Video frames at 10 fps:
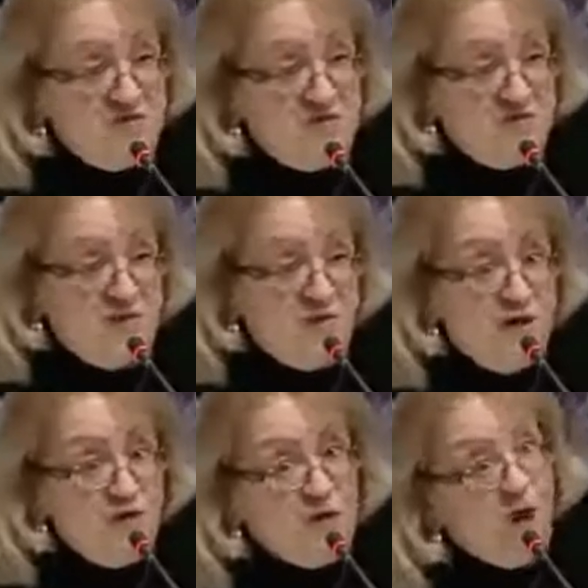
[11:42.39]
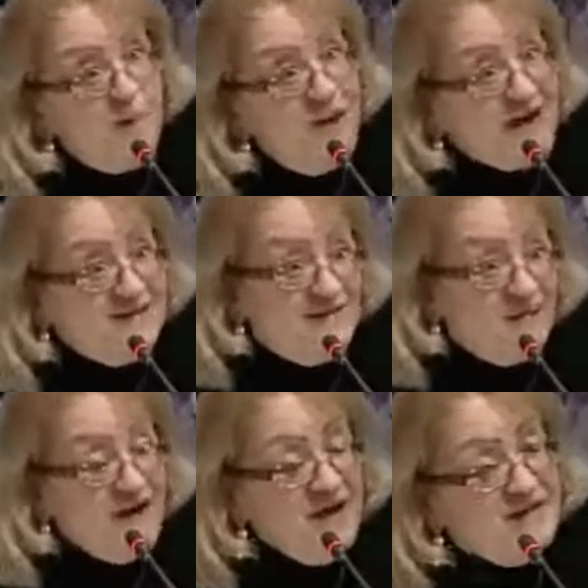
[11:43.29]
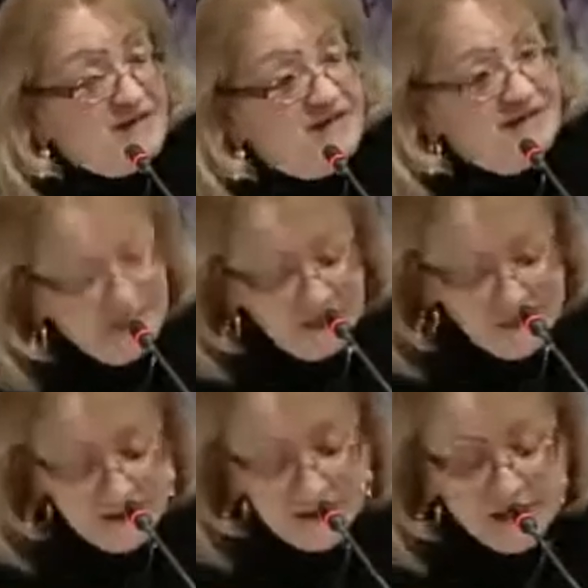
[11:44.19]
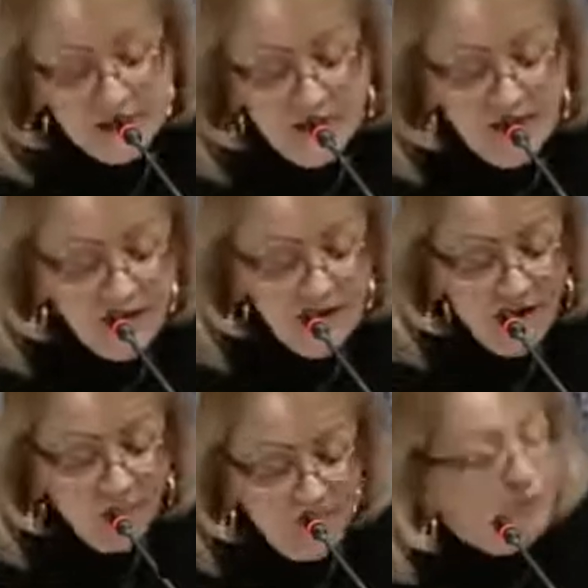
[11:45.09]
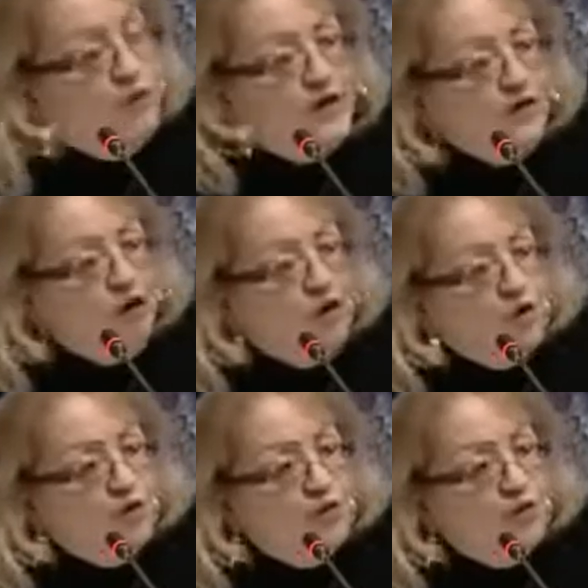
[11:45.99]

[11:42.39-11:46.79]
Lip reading: because they don't want to go back and they're paid. But we know